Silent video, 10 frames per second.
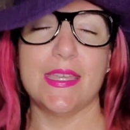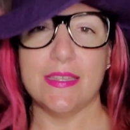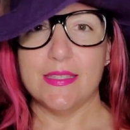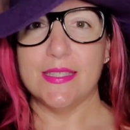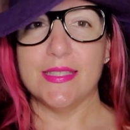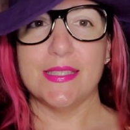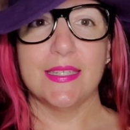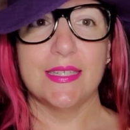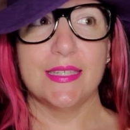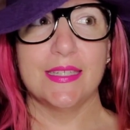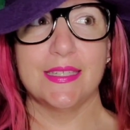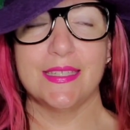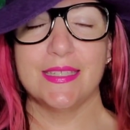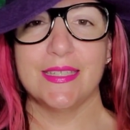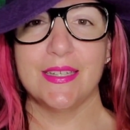is
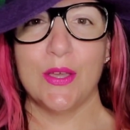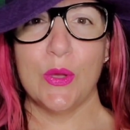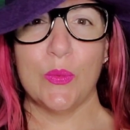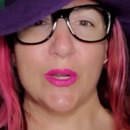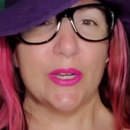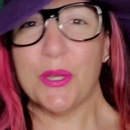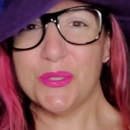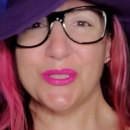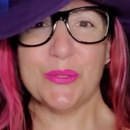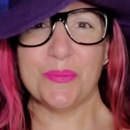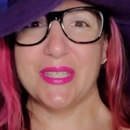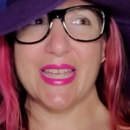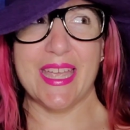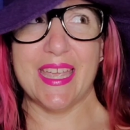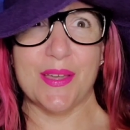where ghosts
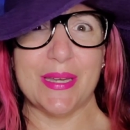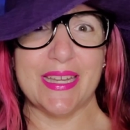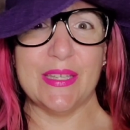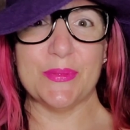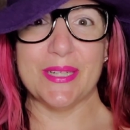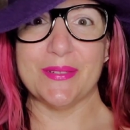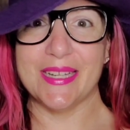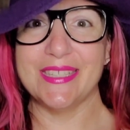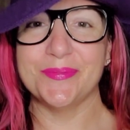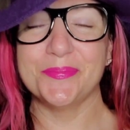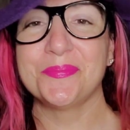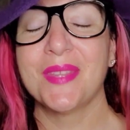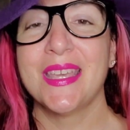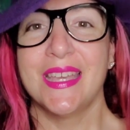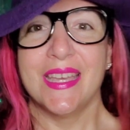normally hang out anyway, right?
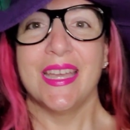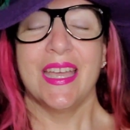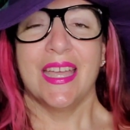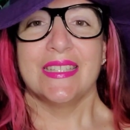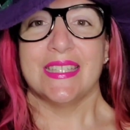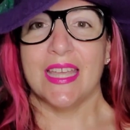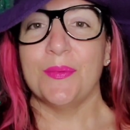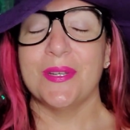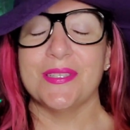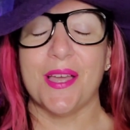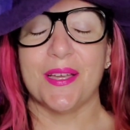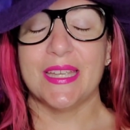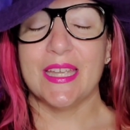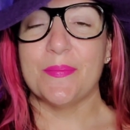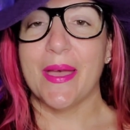Today we are
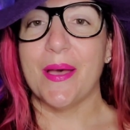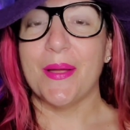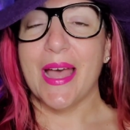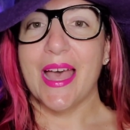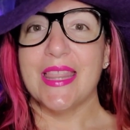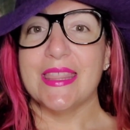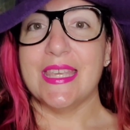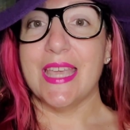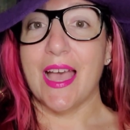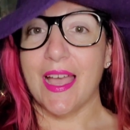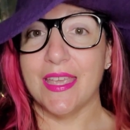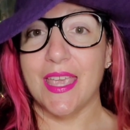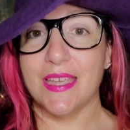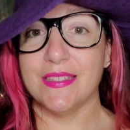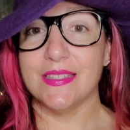talking about the
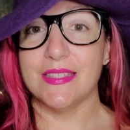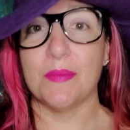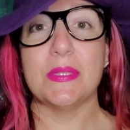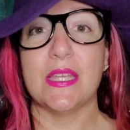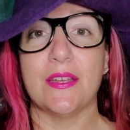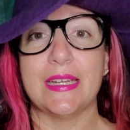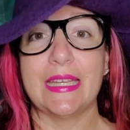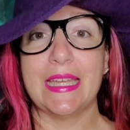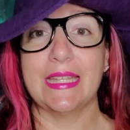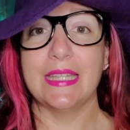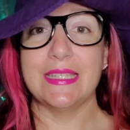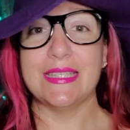Highgate Cemetery in